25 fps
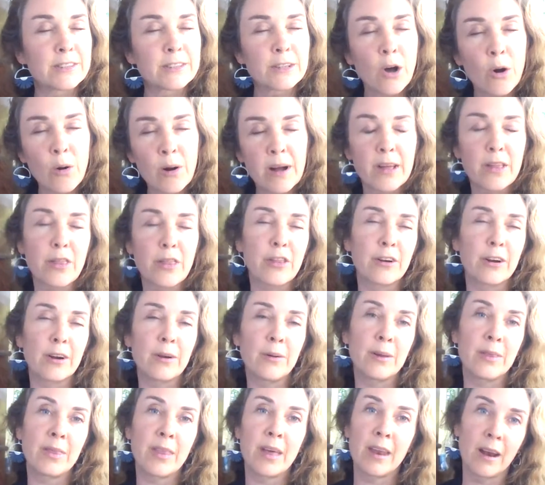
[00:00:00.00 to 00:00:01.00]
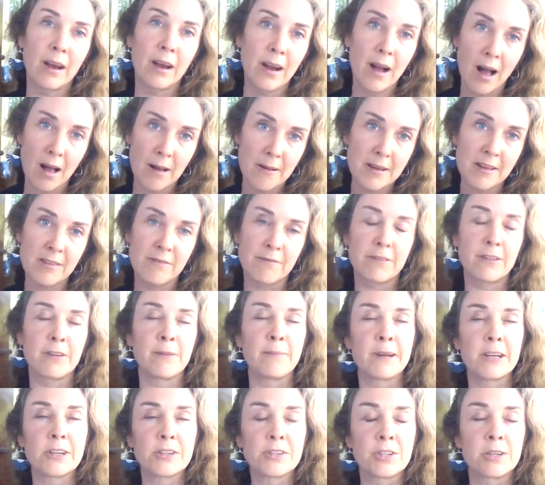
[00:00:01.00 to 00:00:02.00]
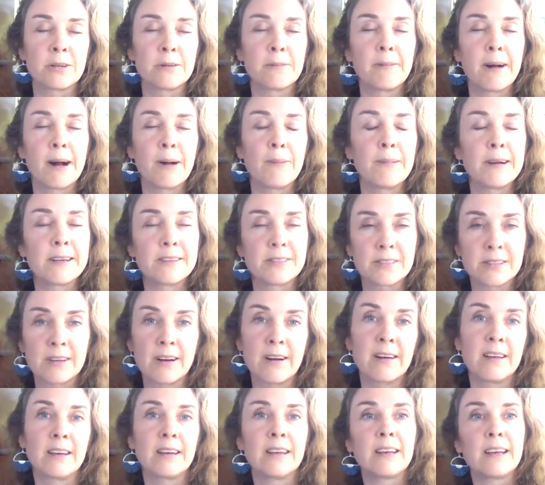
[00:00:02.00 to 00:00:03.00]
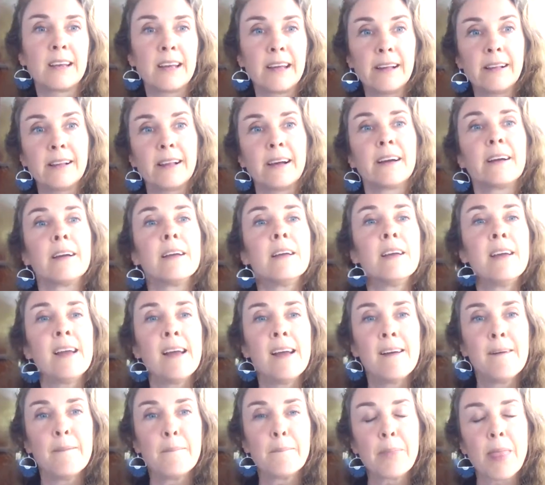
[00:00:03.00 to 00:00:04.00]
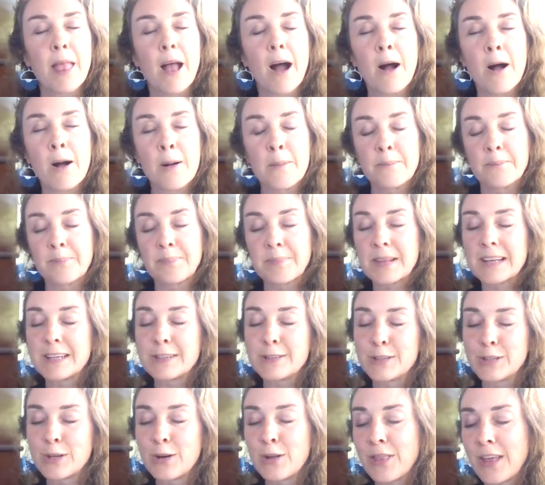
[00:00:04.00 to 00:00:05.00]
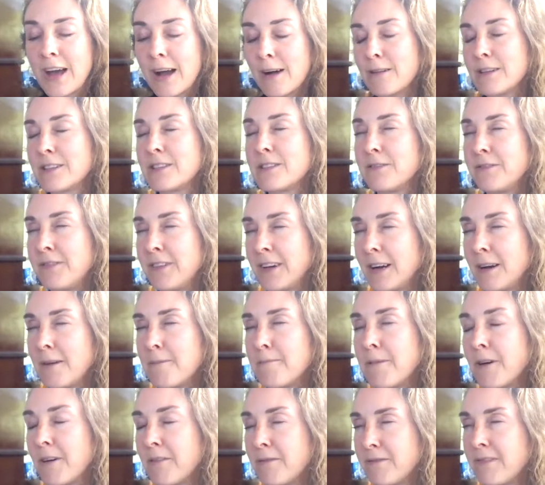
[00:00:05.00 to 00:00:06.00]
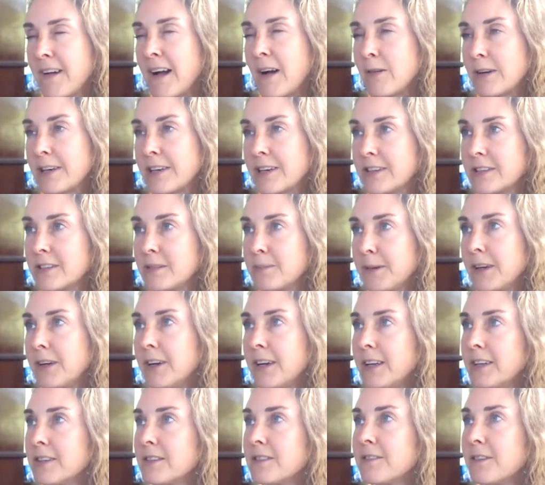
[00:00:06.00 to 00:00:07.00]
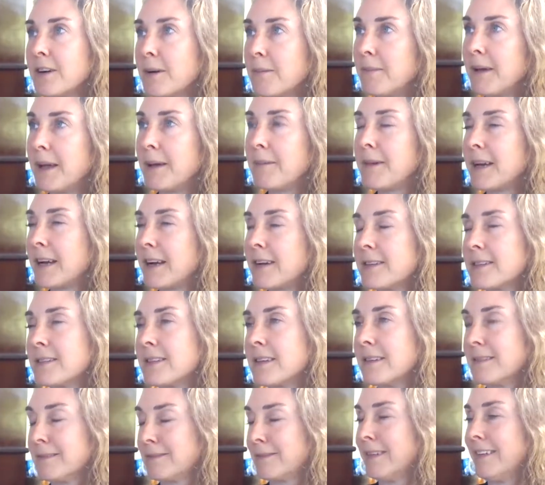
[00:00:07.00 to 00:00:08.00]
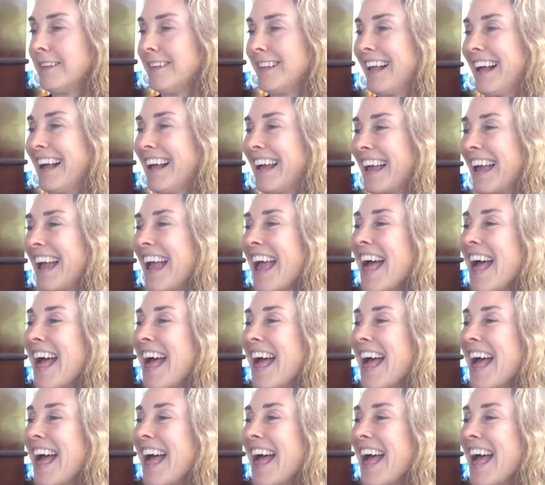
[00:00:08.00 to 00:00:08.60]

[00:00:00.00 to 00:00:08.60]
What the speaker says: going through. And then I got information about my son and healing. So that was a very profound experience for me because of like